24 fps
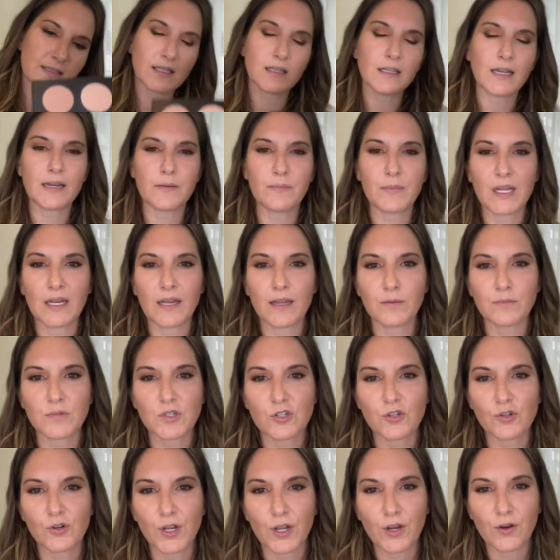Light Medium
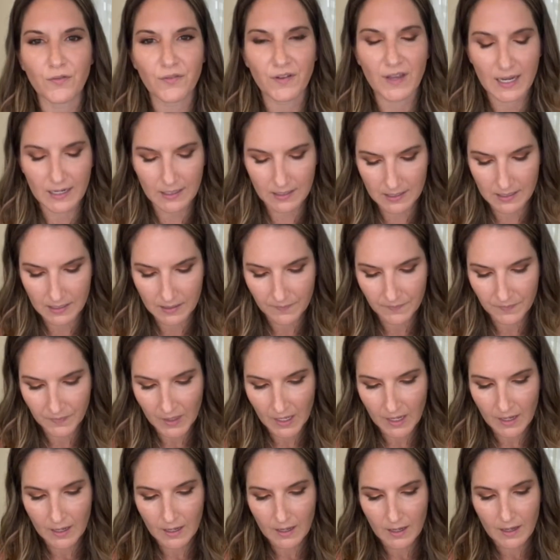Studio Fix.
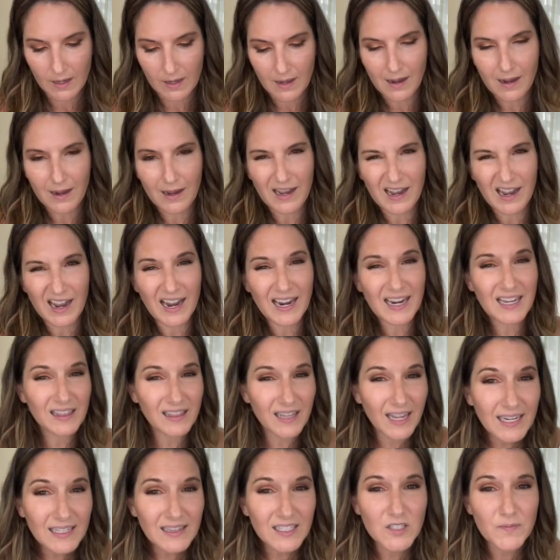I
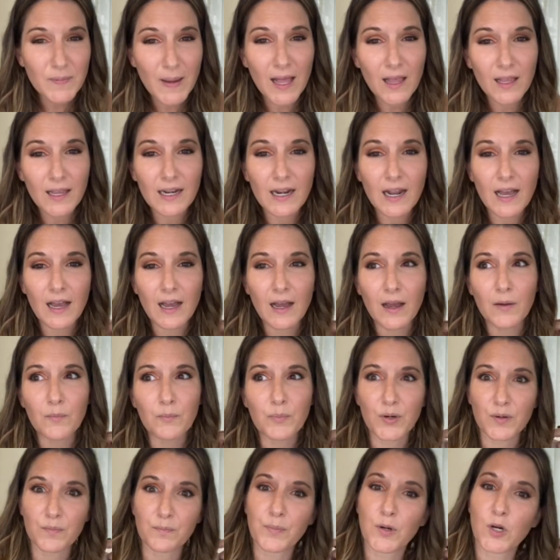like this
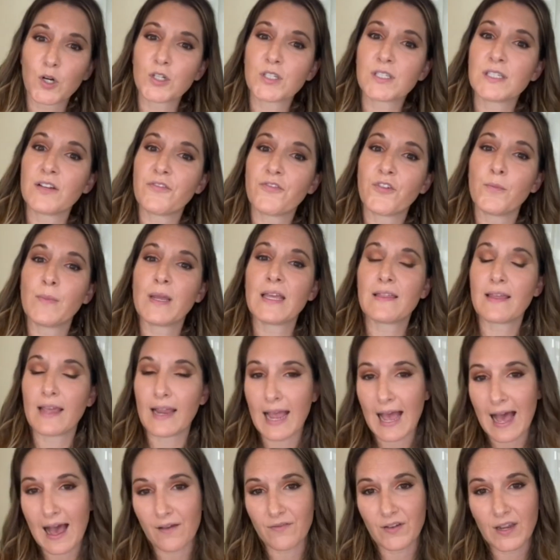palette. Personally for me, they
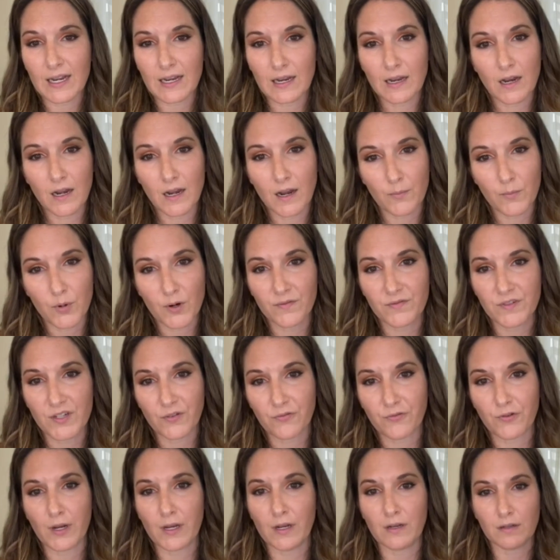have it in a number of
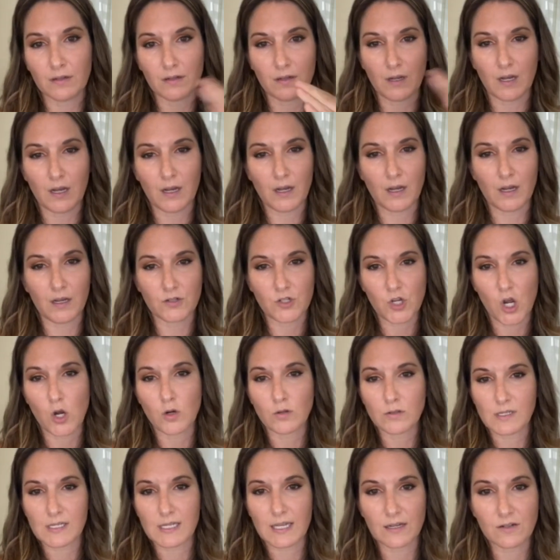different
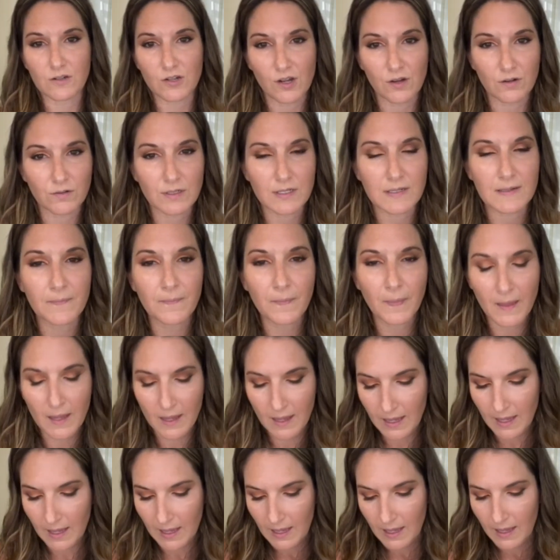tones, skin tones.
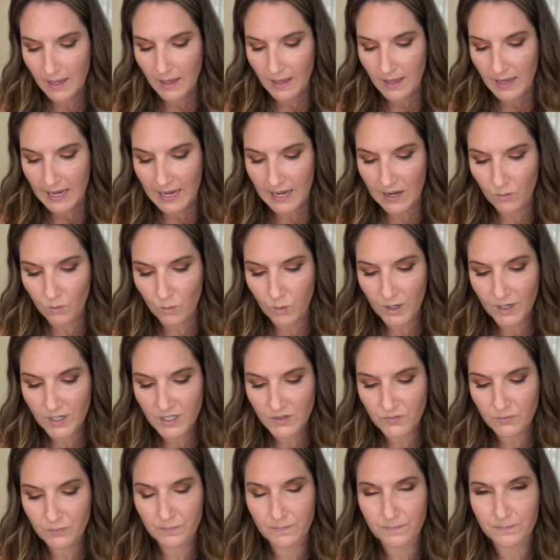It
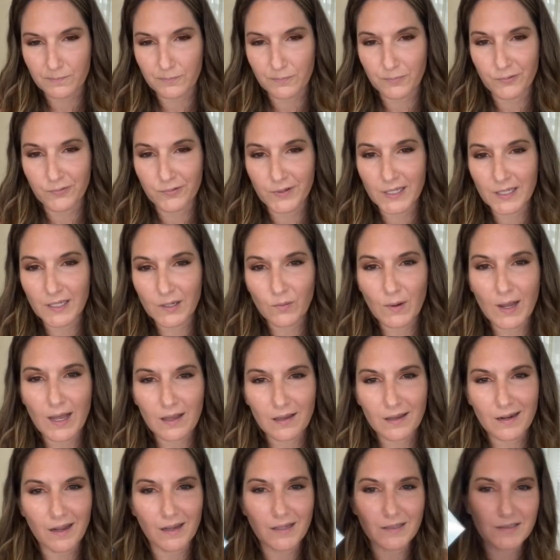works really well,
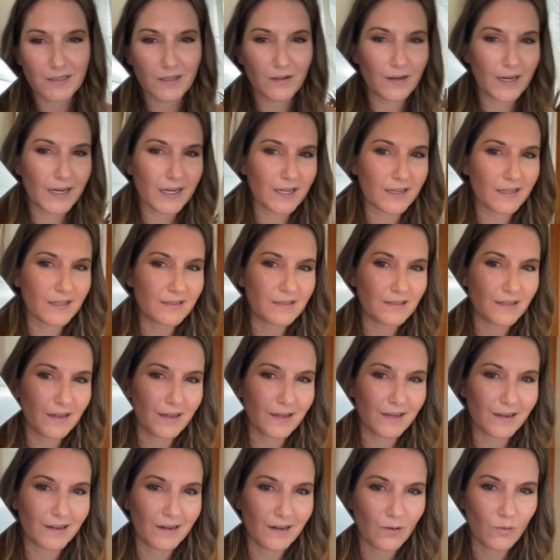and also I can,
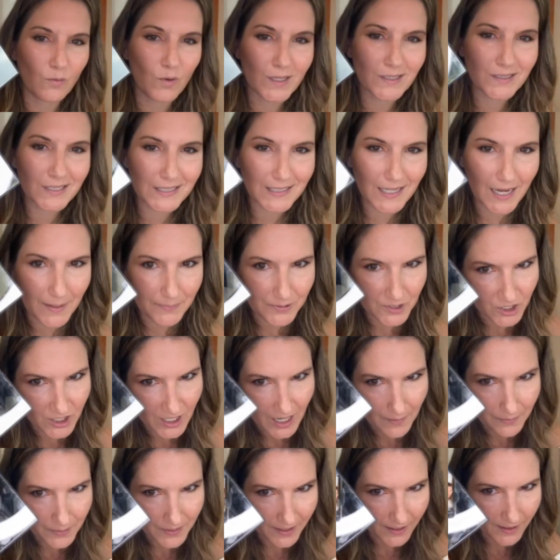one-stop
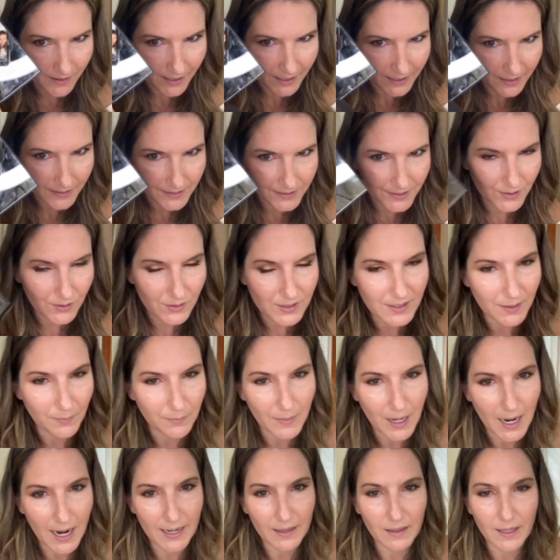shop there. I can do some
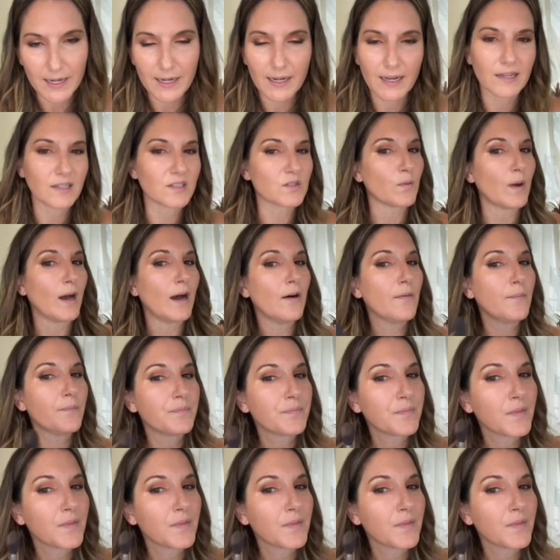highlighting as well.